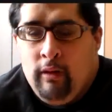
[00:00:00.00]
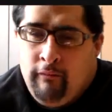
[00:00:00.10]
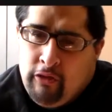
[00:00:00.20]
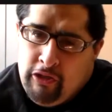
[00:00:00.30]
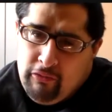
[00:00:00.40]

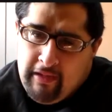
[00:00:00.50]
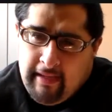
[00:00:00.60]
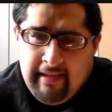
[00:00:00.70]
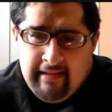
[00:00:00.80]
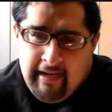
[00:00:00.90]
Well, for 2
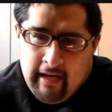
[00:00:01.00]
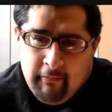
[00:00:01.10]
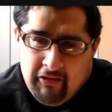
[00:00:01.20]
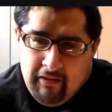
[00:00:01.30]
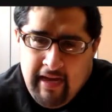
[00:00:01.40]
tickets, they
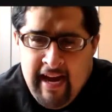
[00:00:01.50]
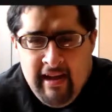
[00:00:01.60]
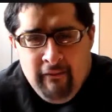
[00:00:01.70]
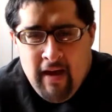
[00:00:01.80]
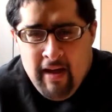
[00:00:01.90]
come to
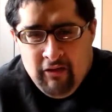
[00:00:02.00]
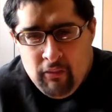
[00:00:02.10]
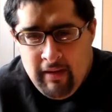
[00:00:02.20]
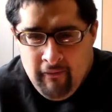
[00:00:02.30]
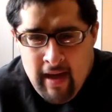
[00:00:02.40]

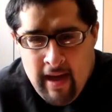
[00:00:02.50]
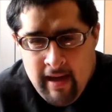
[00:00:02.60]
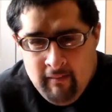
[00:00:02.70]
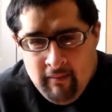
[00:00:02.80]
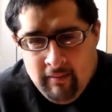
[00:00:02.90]

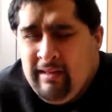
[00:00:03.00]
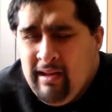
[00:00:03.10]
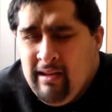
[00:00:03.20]
$85.25.